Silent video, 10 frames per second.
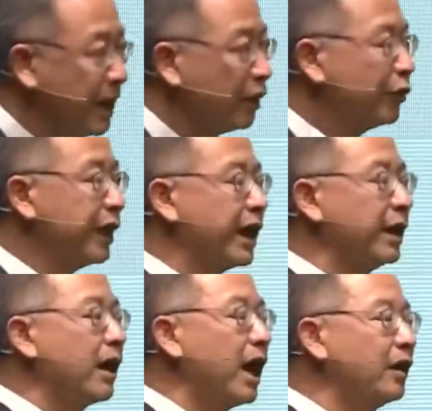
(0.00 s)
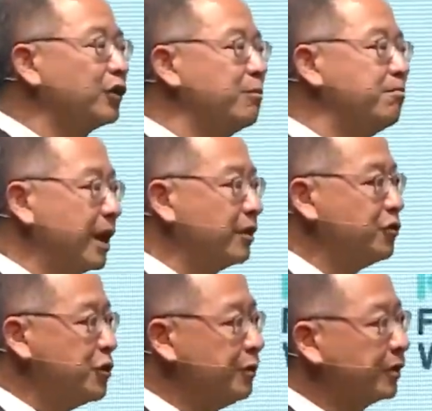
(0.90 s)
are looking at how to make
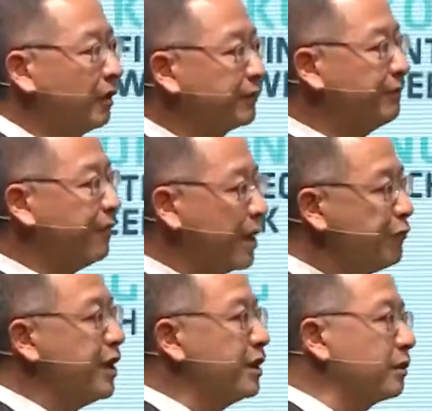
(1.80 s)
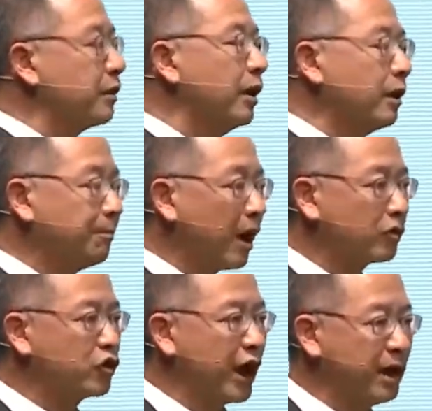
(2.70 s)
use of the various
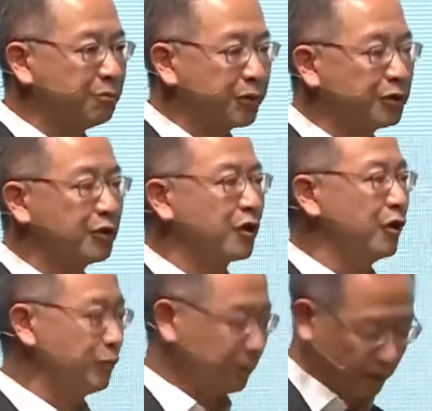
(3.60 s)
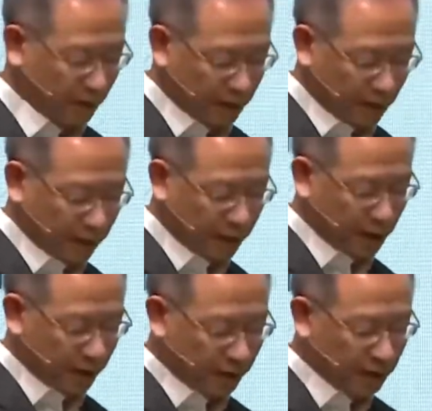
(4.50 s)
blockchain protocols
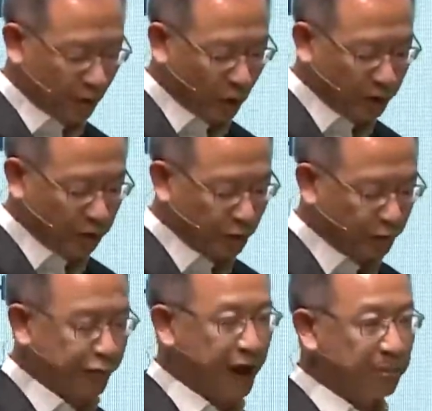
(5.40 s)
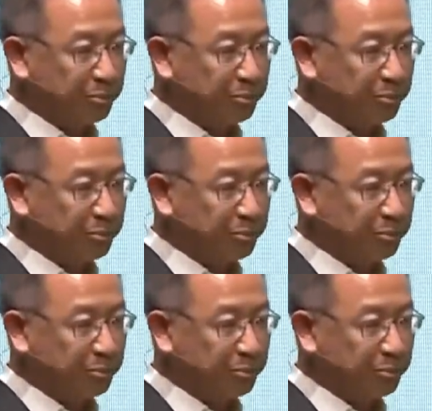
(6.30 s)
in order to create